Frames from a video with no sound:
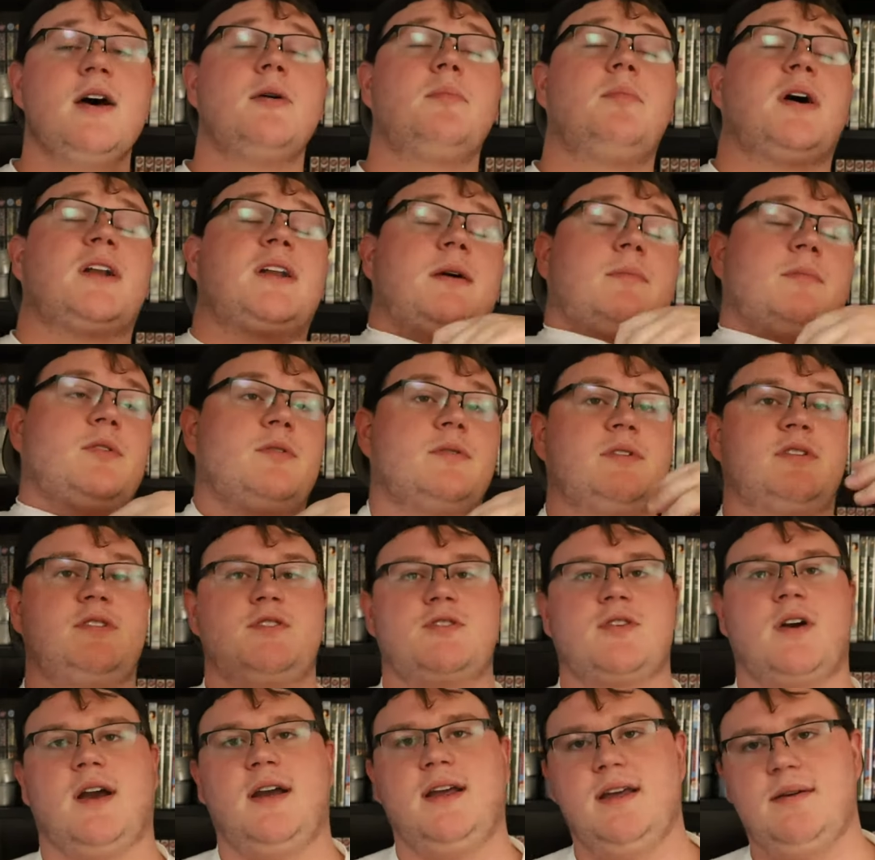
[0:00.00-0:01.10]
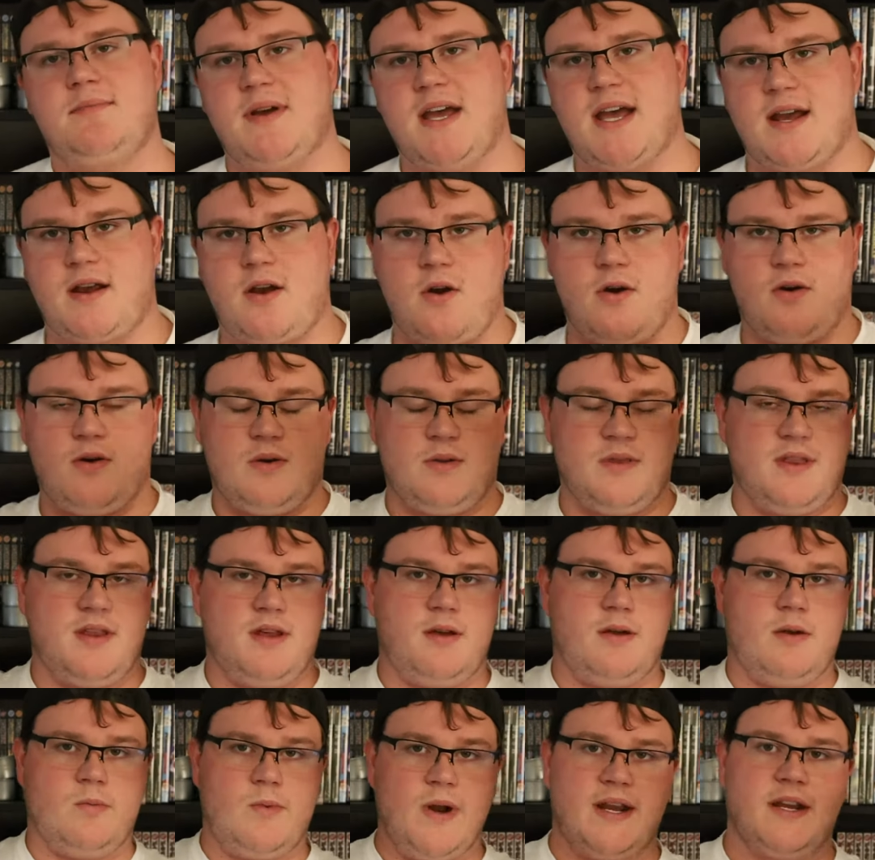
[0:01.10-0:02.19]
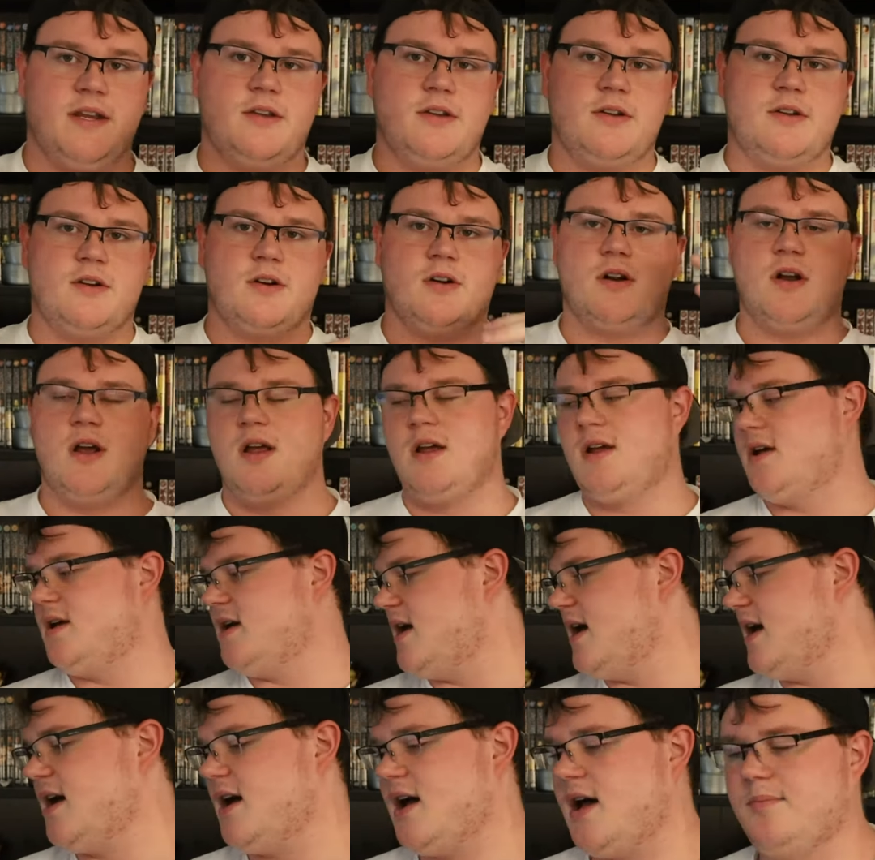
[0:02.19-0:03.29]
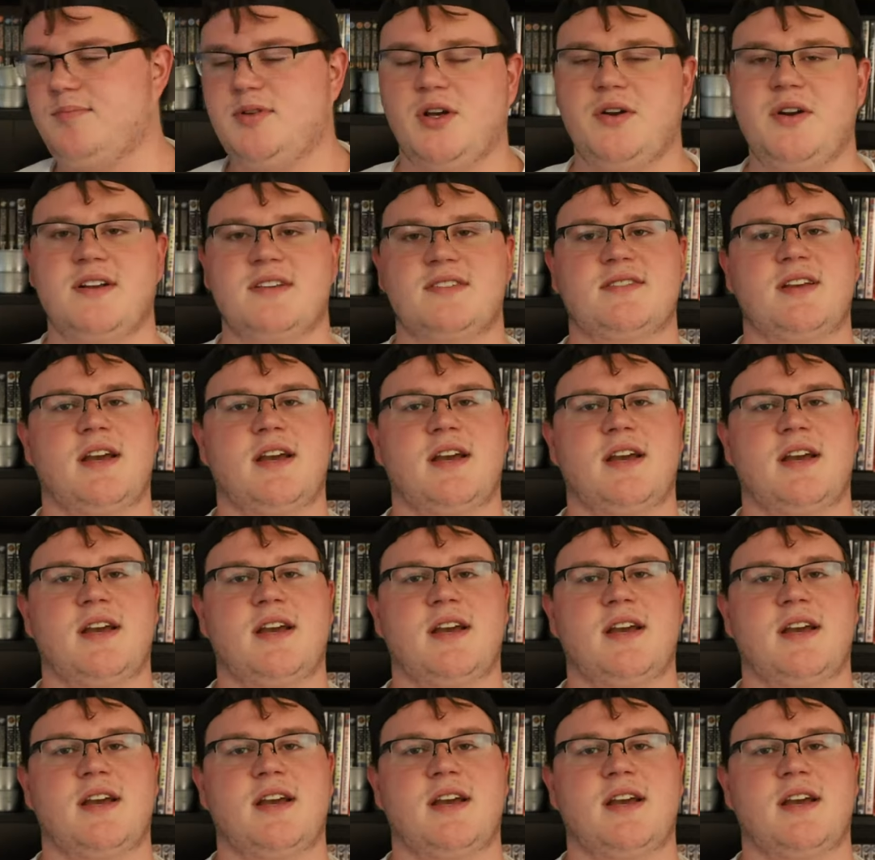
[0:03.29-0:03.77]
But I'm going to try and get back on the regular uploading